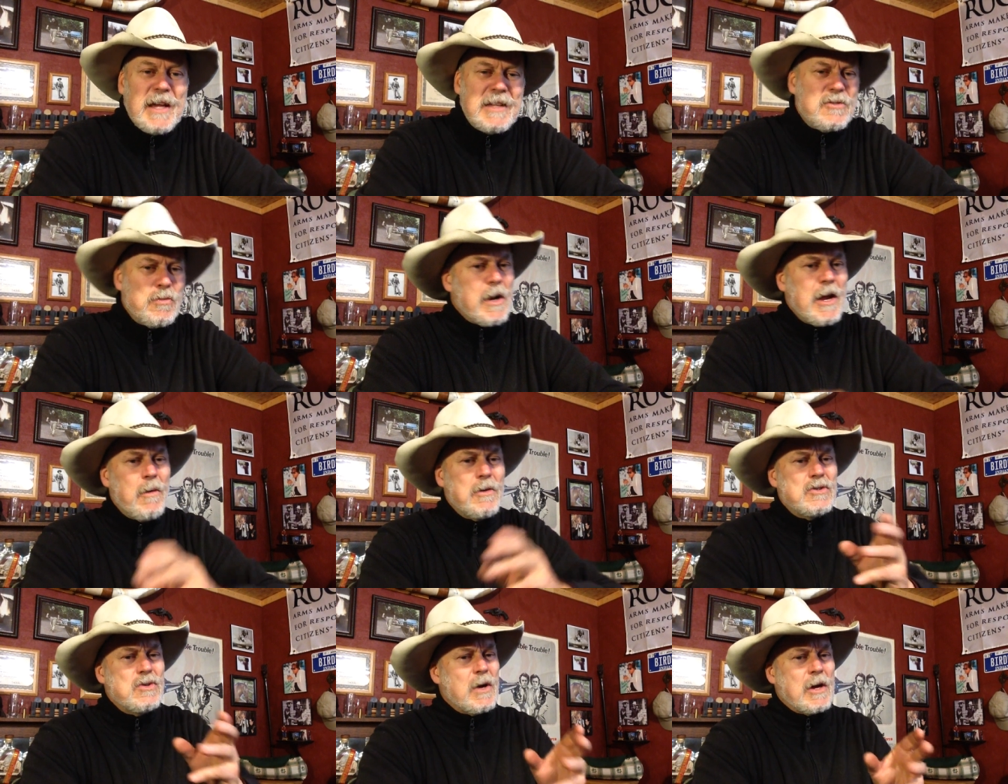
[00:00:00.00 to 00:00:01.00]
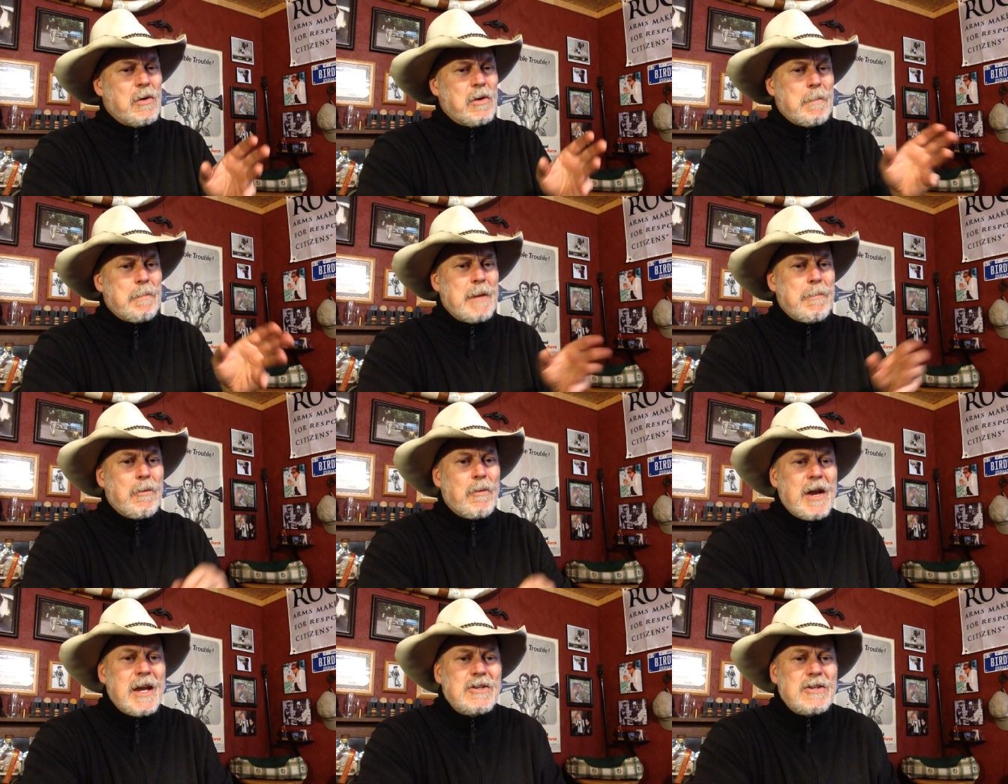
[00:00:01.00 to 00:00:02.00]
That's what I always do. I go to the paper
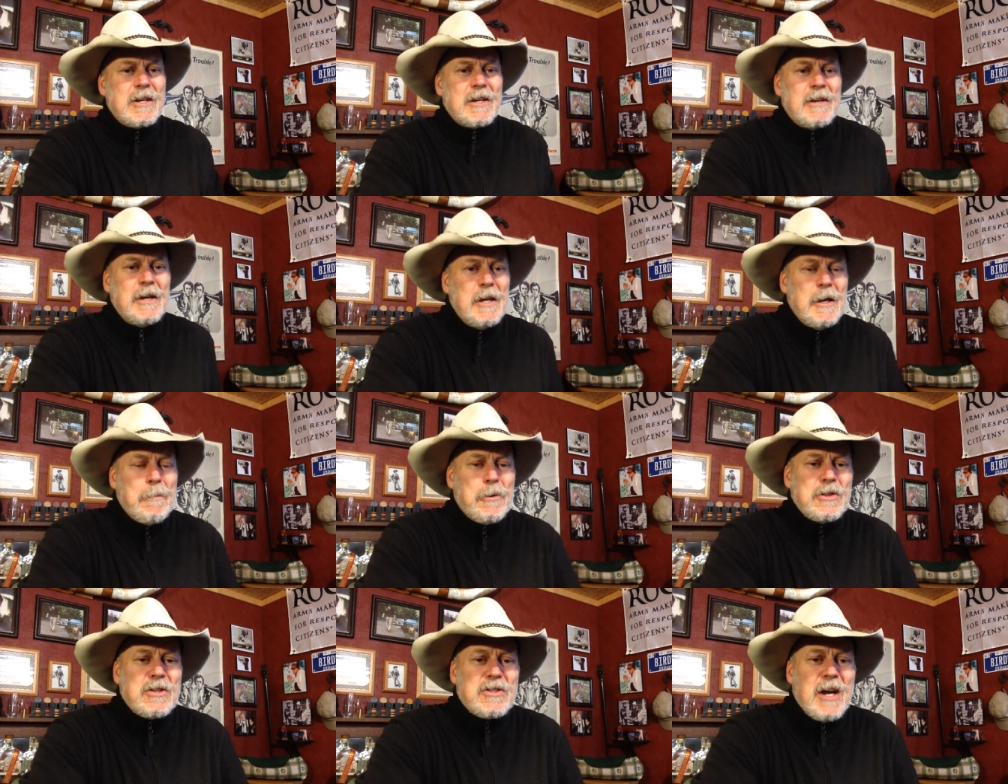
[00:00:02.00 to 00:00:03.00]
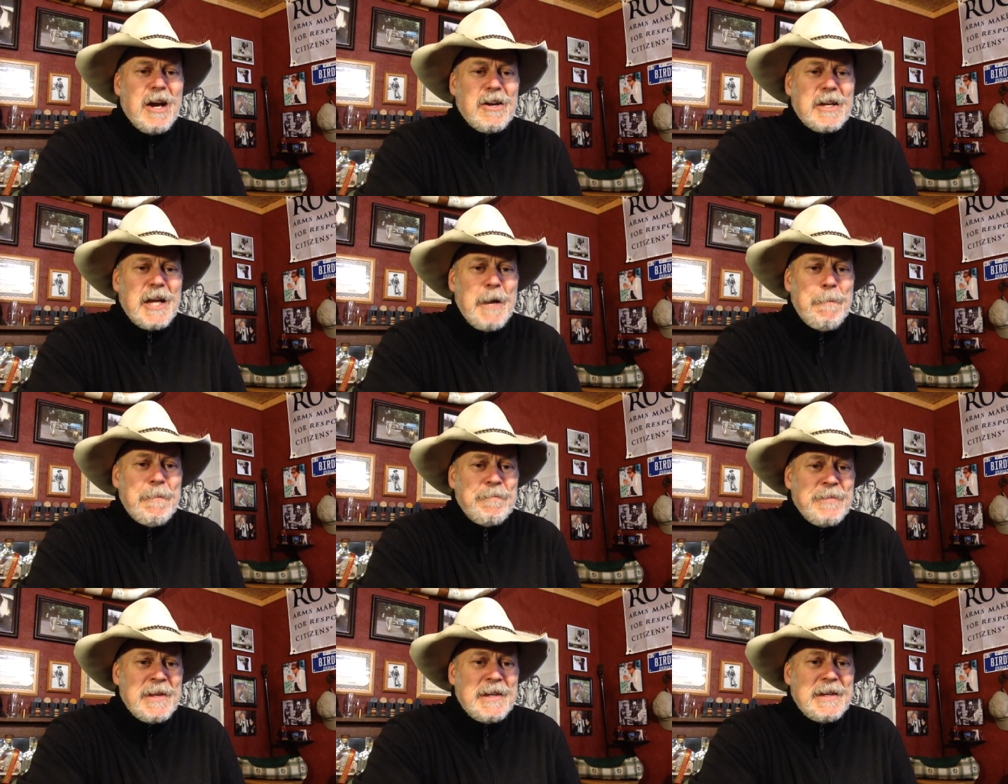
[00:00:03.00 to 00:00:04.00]
range and put the target
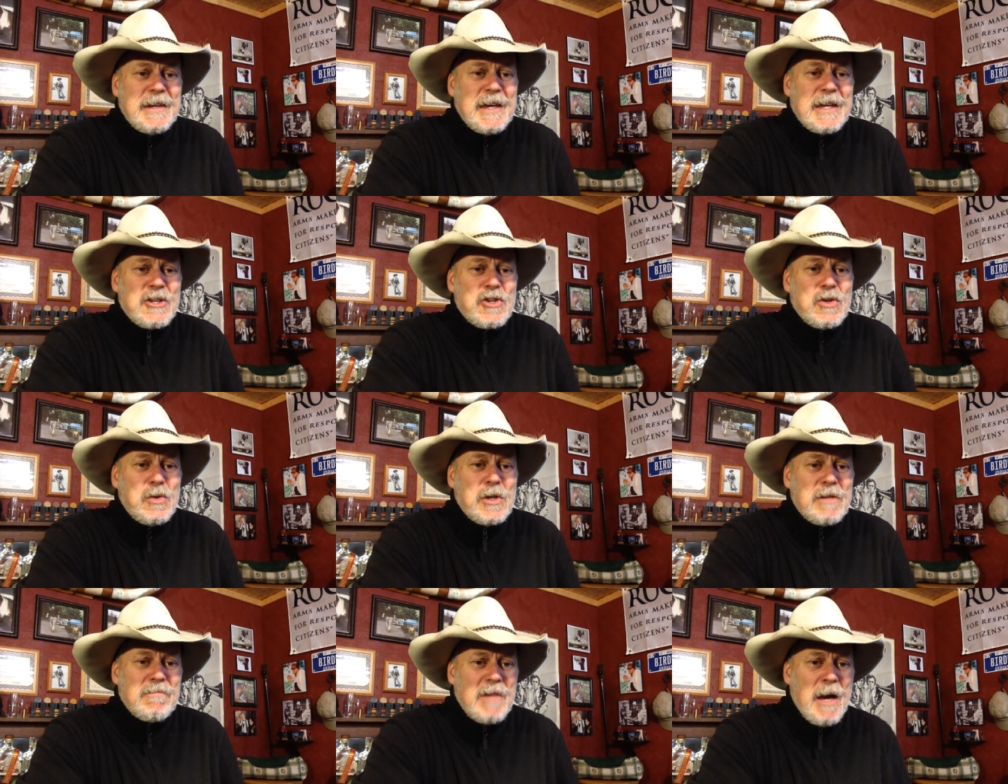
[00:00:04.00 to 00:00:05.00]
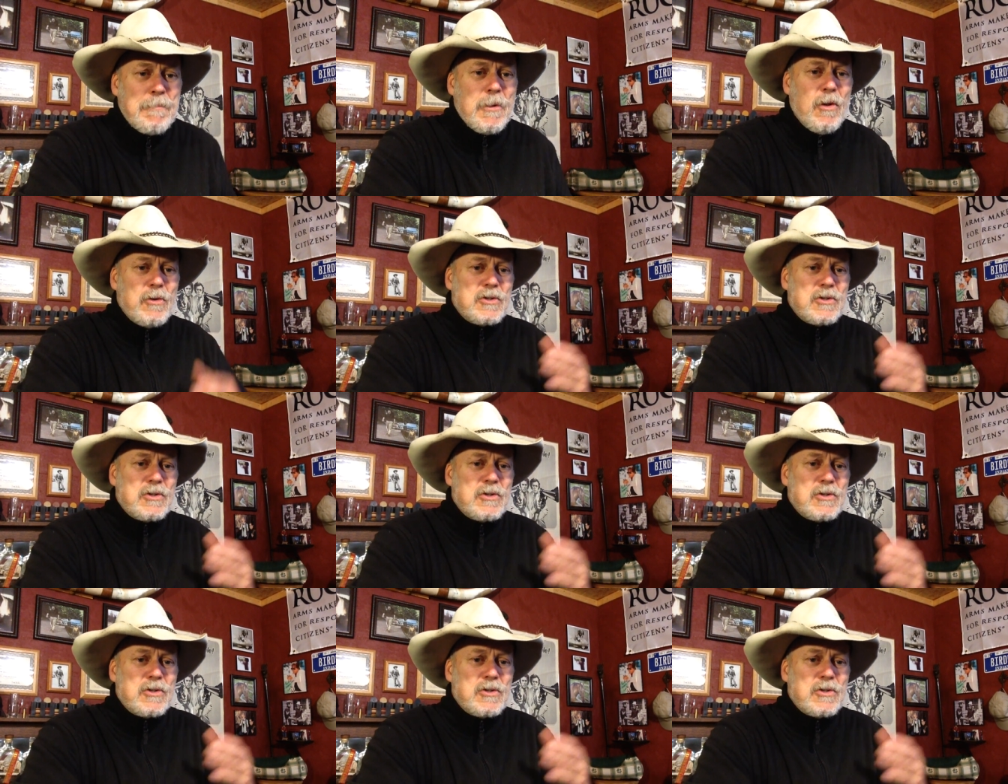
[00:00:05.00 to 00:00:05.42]
up and shoot it up